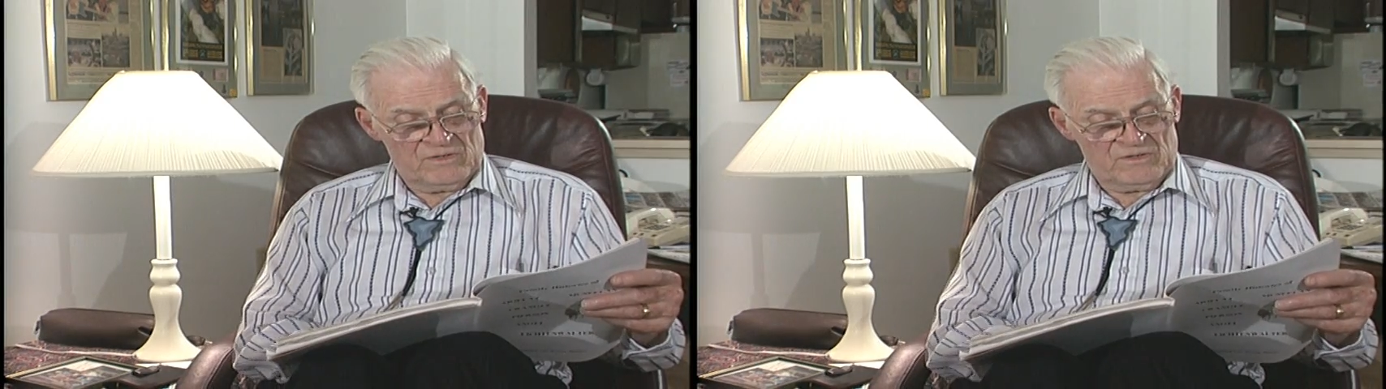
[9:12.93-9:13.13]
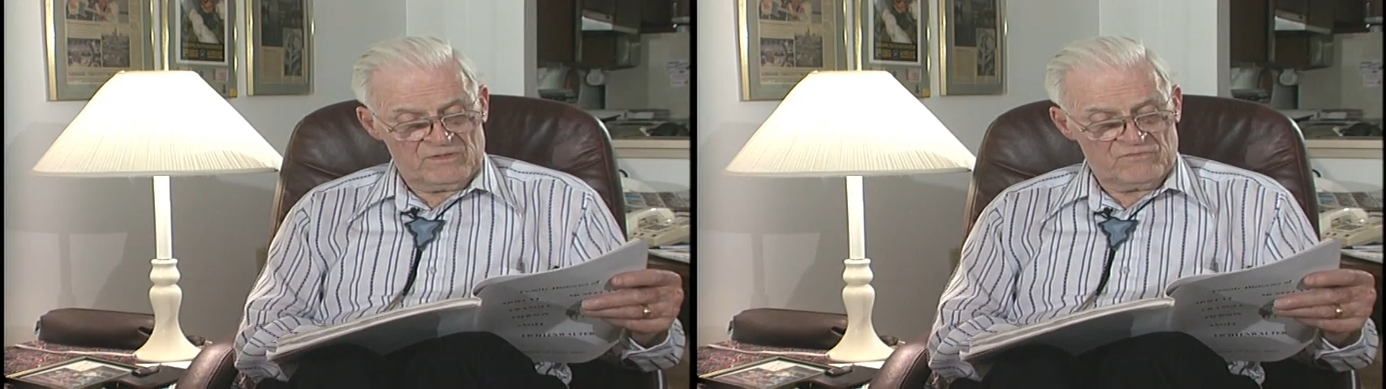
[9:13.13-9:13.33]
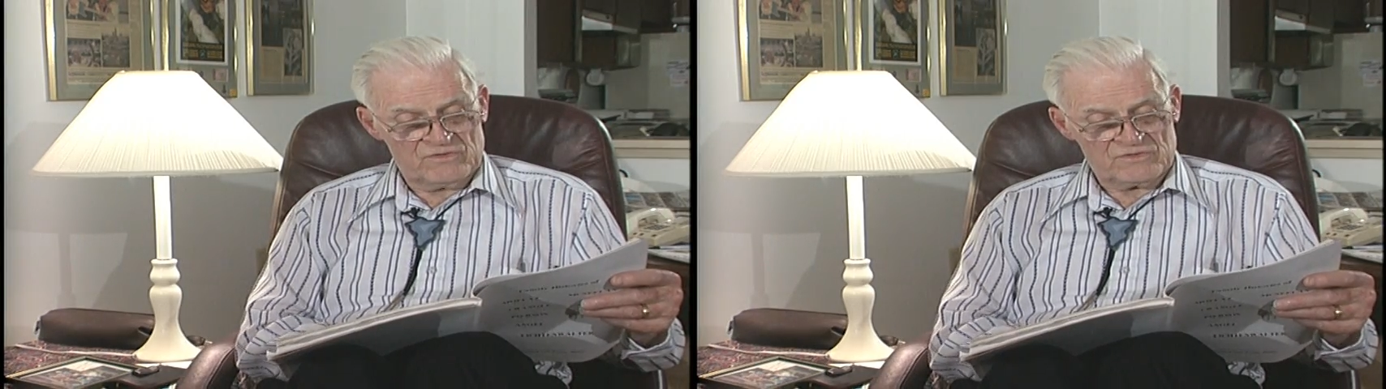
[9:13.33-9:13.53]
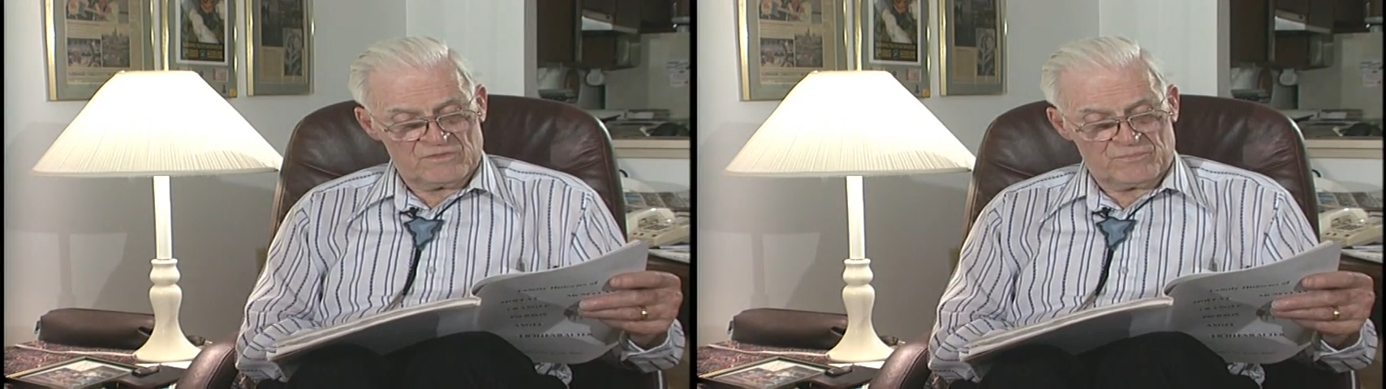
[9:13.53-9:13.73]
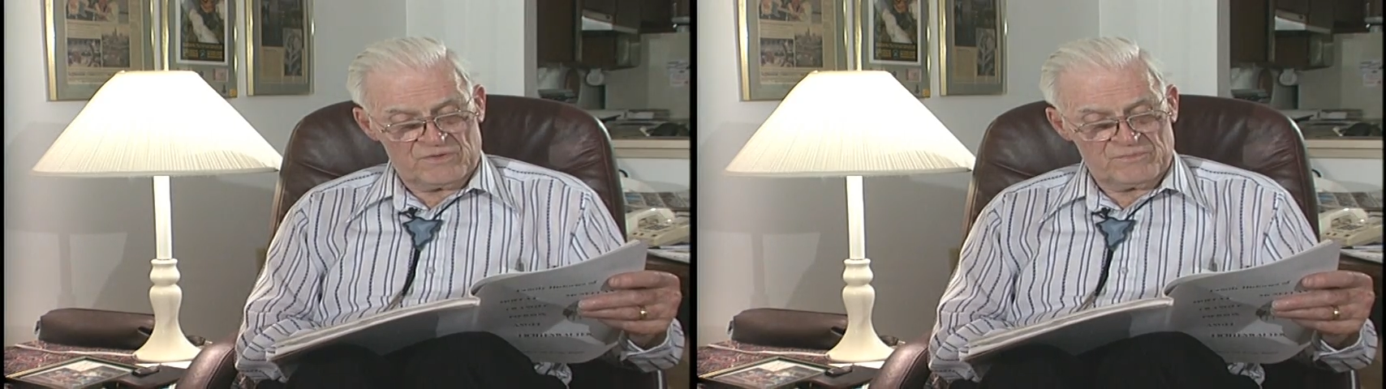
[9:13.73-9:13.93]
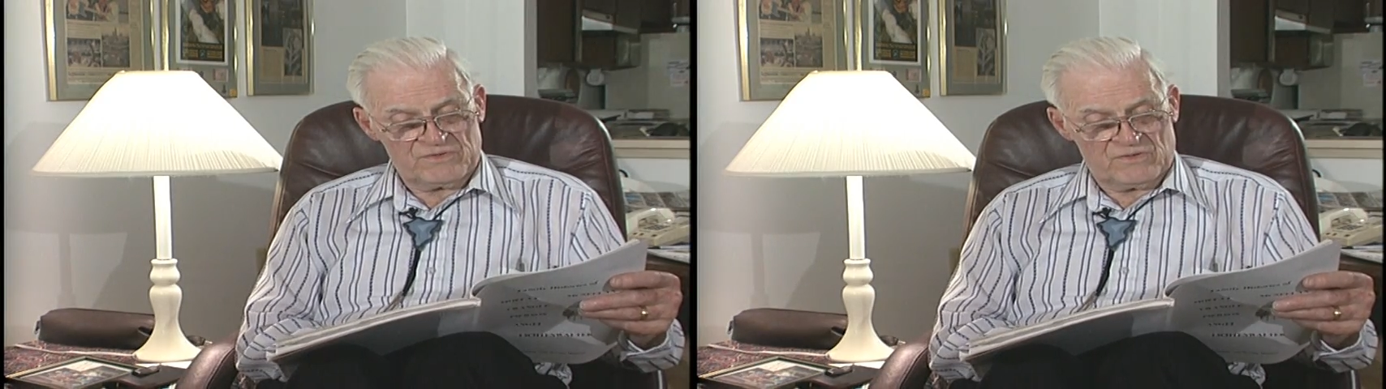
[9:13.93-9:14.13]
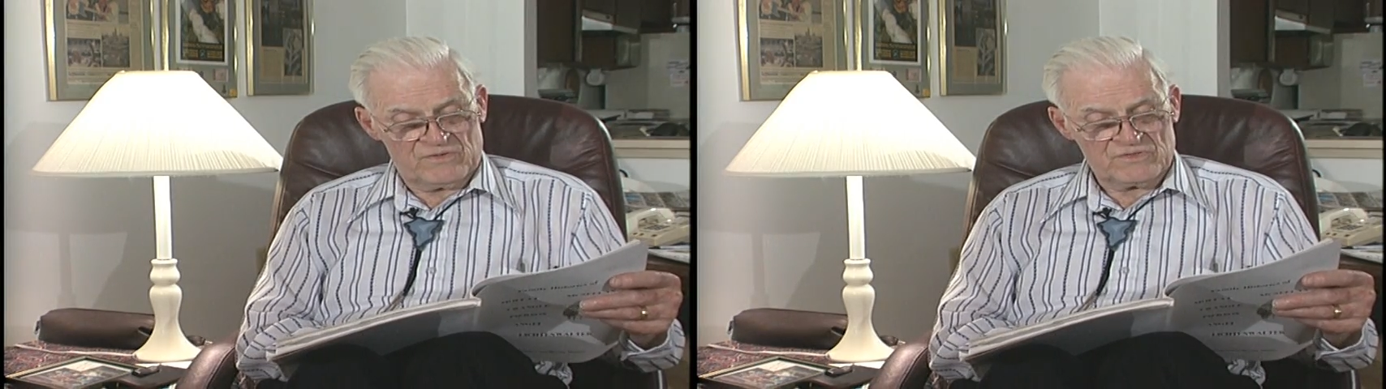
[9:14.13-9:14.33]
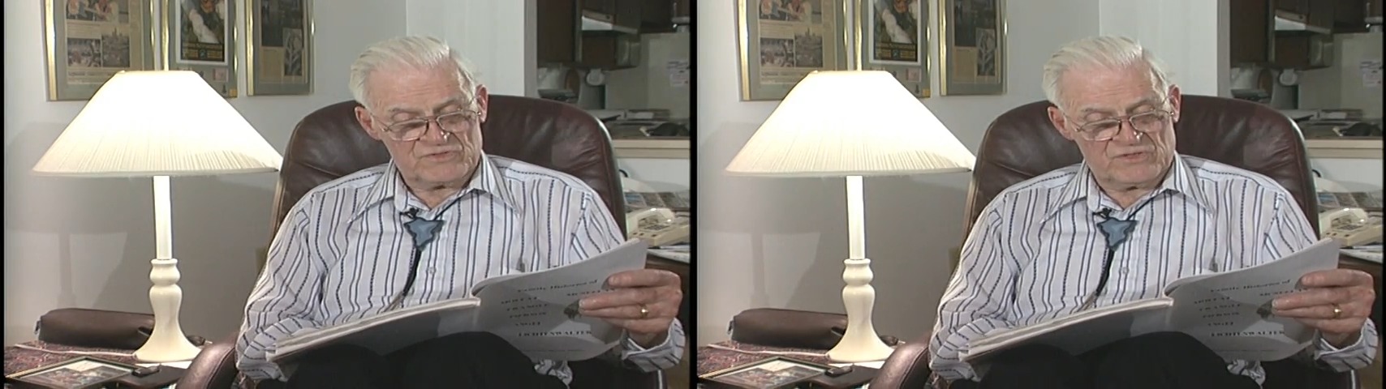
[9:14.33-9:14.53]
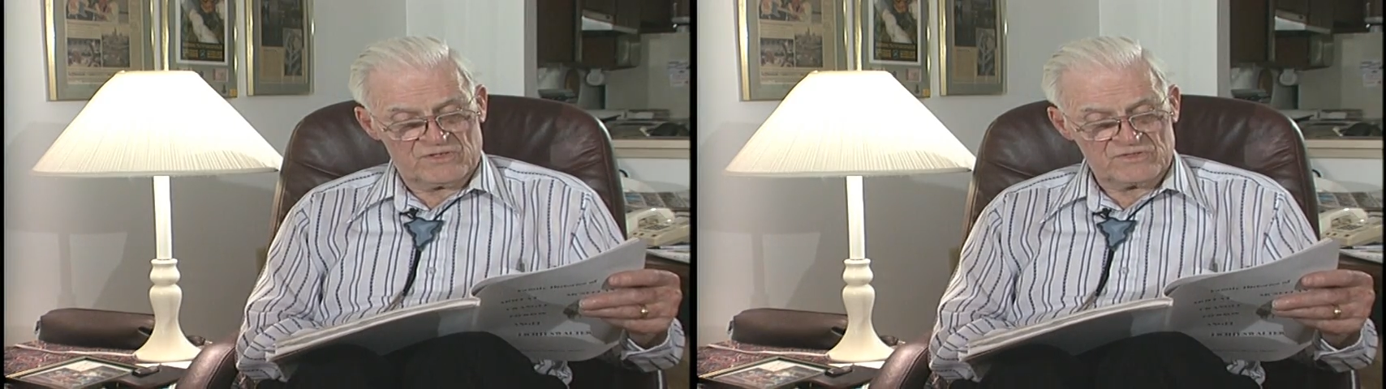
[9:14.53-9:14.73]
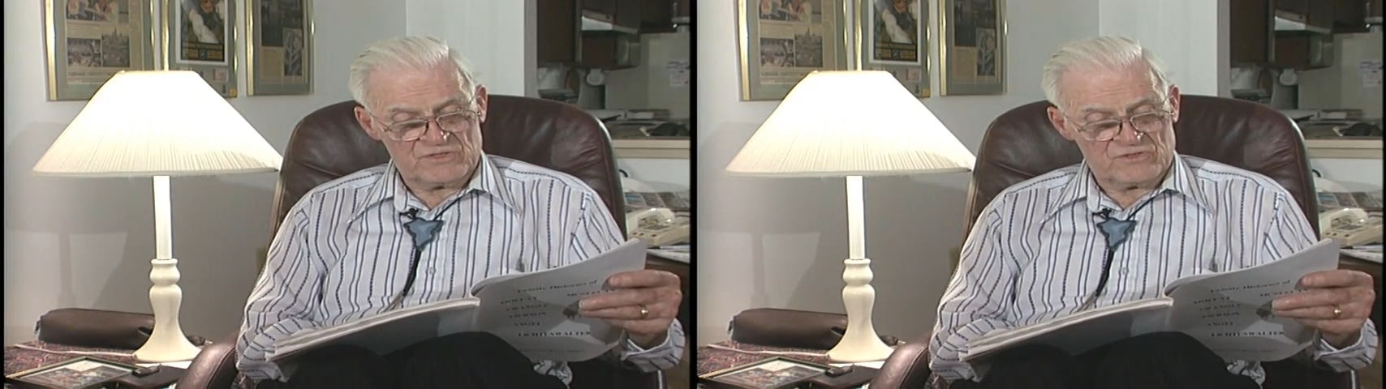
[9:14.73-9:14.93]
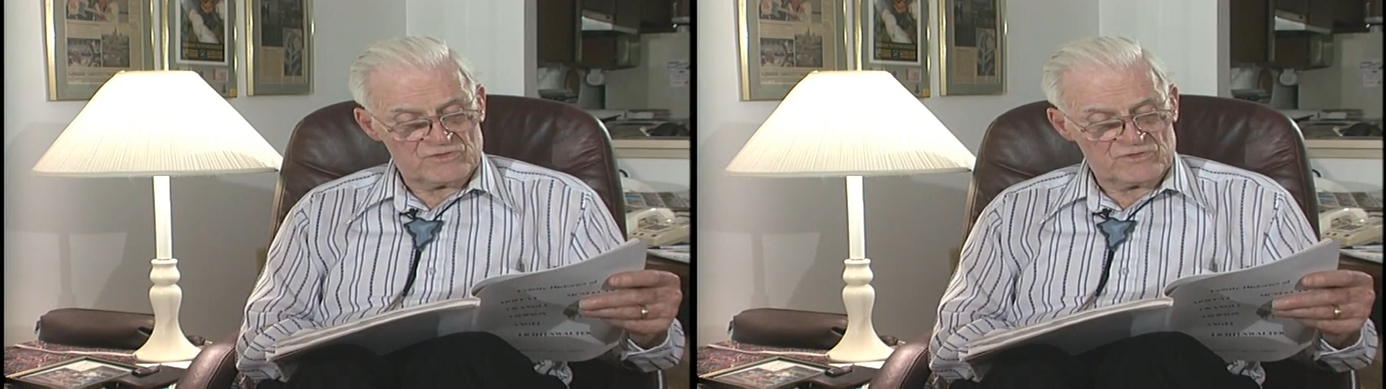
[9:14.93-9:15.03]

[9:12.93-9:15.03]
he visited Presbyterian synods and